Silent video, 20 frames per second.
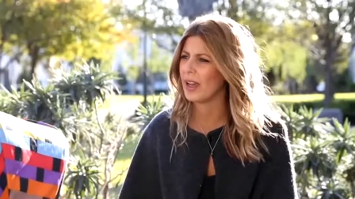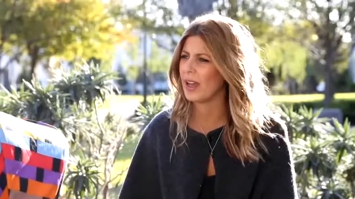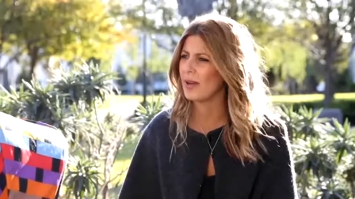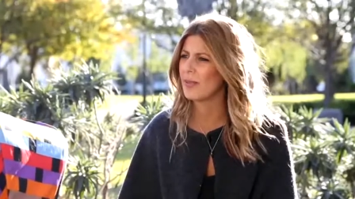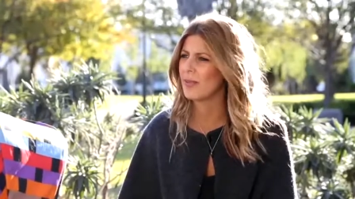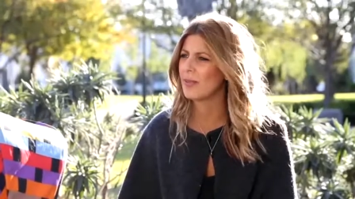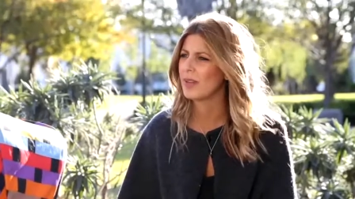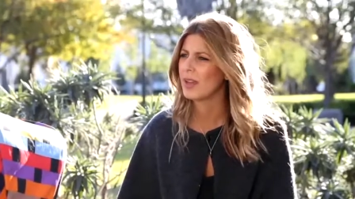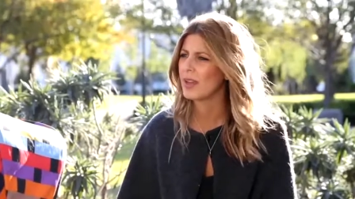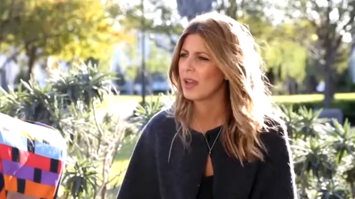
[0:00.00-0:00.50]

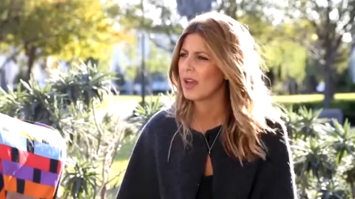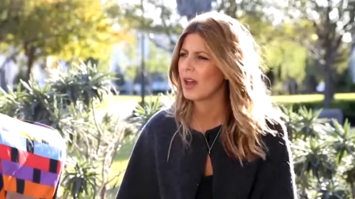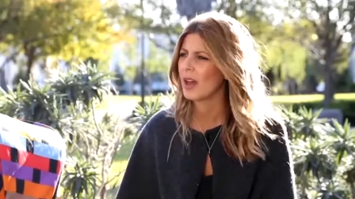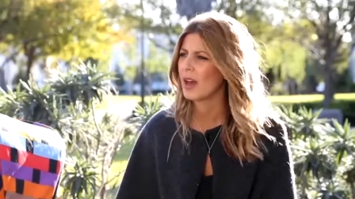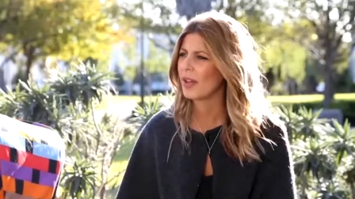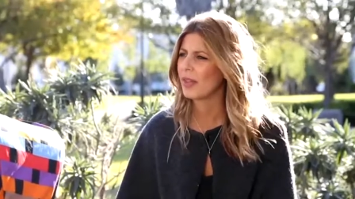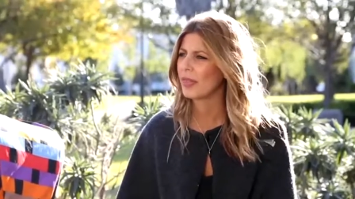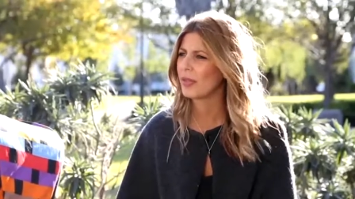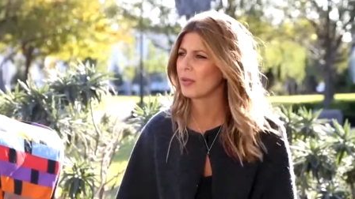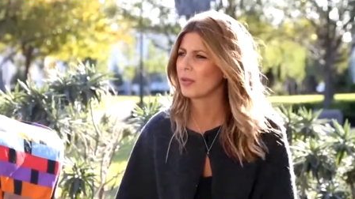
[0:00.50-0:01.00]

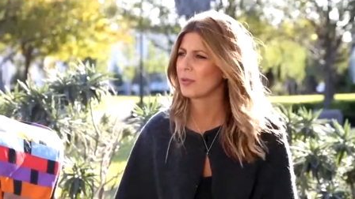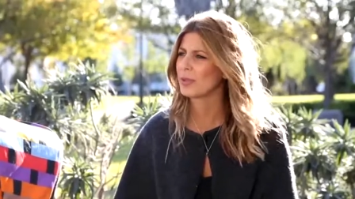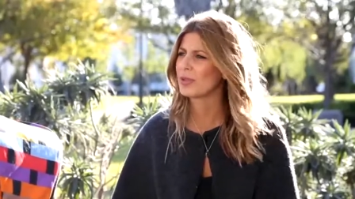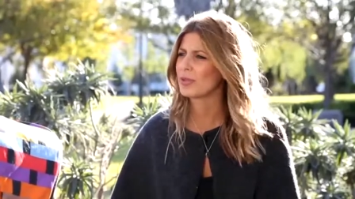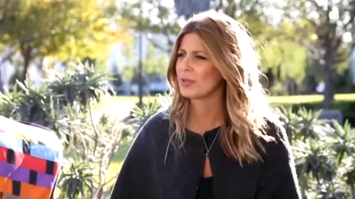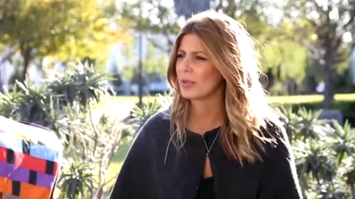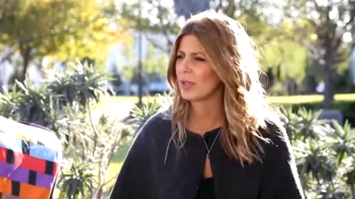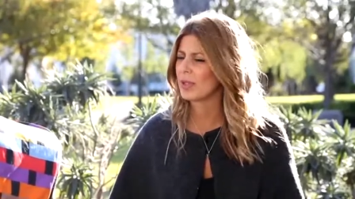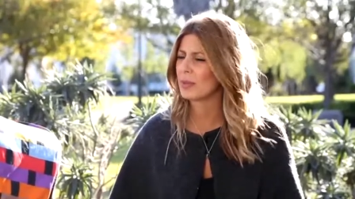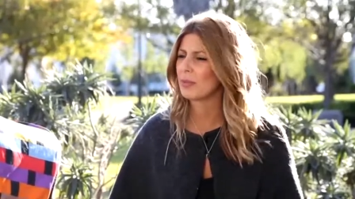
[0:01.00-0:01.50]
I thought it
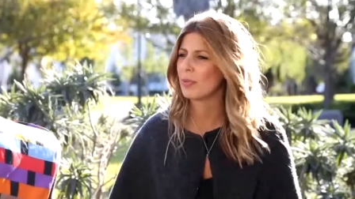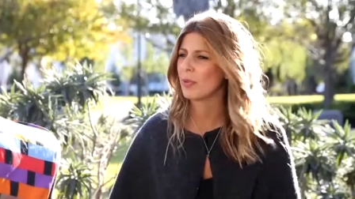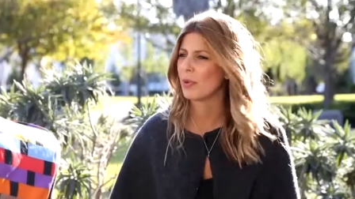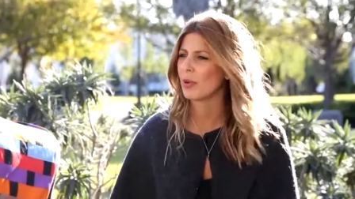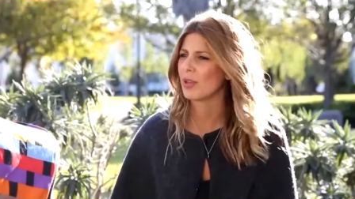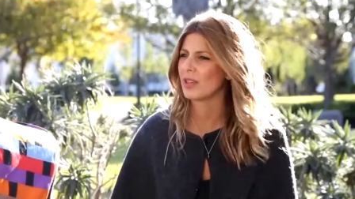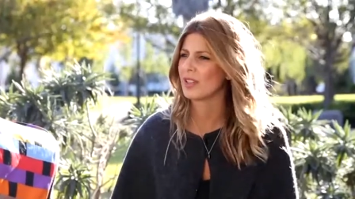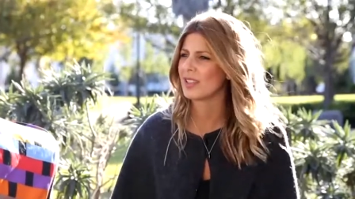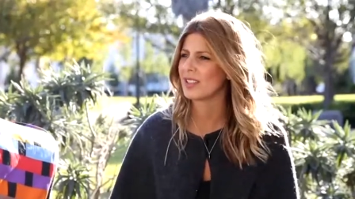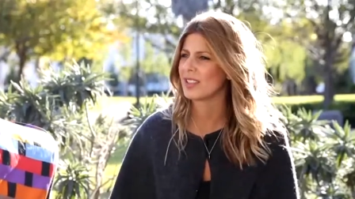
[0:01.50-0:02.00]
was really
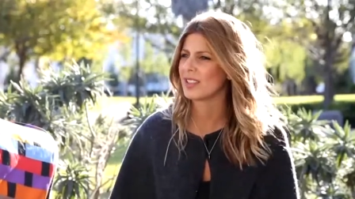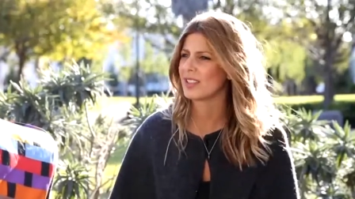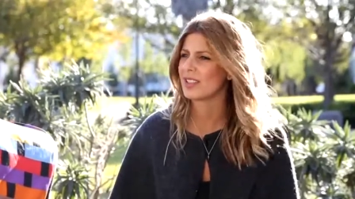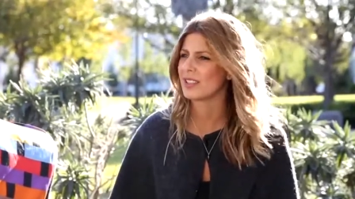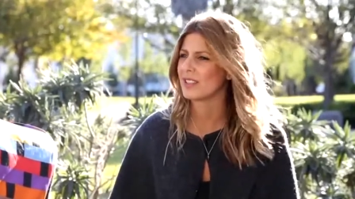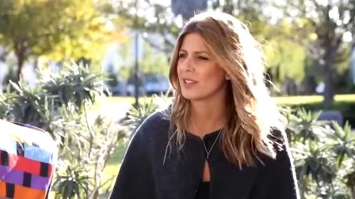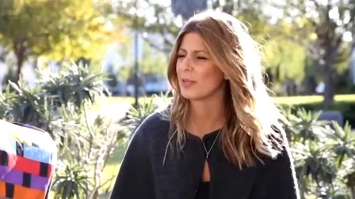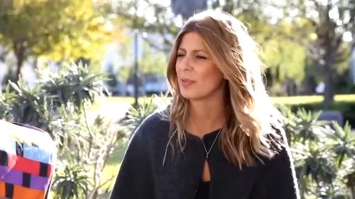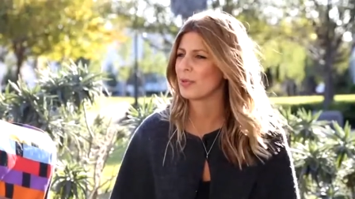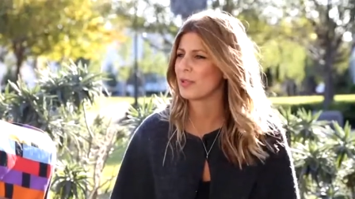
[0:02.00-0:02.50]
important
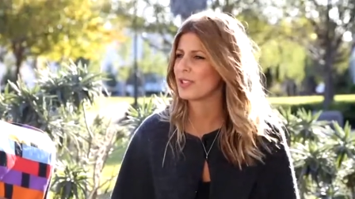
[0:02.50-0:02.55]
to